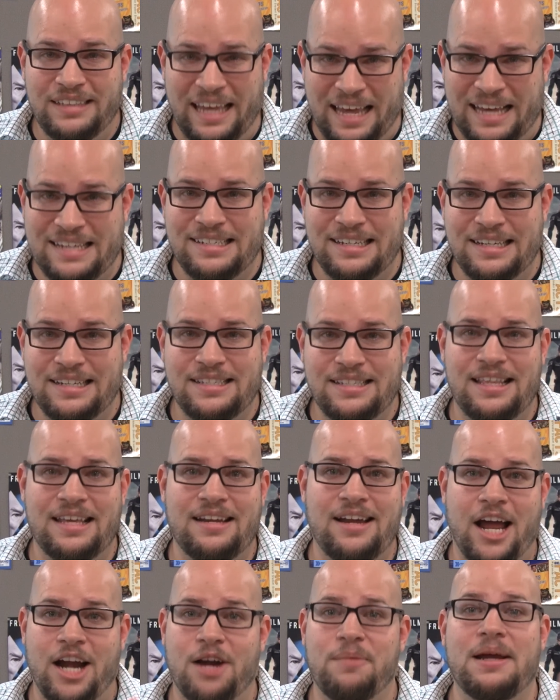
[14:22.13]
antics
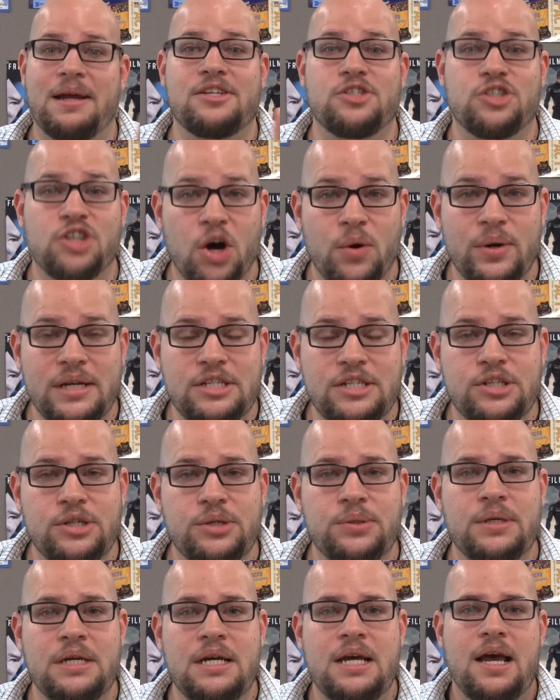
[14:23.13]
that Iron Man is going
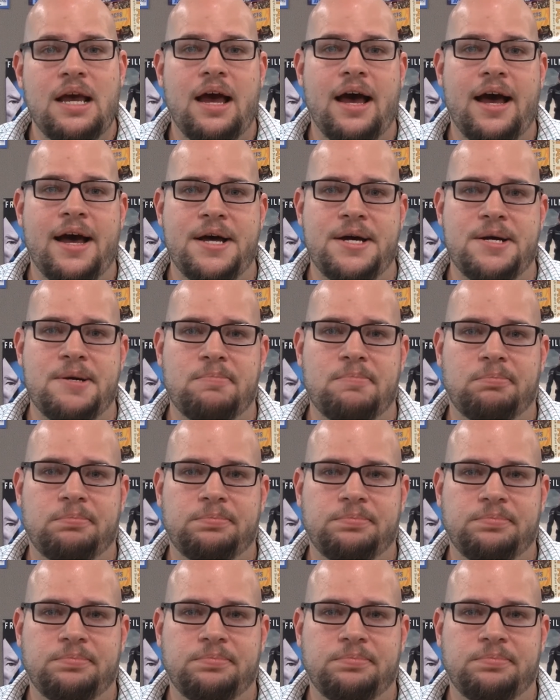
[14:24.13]
to. Um,